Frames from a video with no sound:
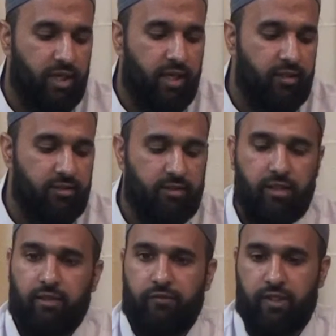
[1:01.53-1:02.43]
end
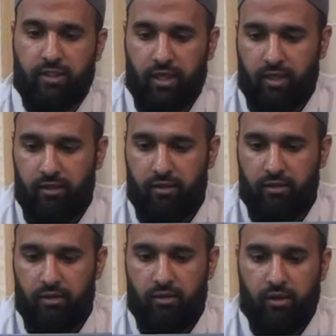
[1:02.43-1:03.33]
in fatha.
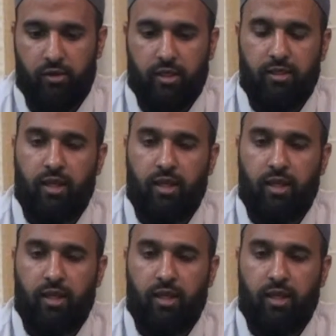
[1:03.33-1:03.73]
Okay,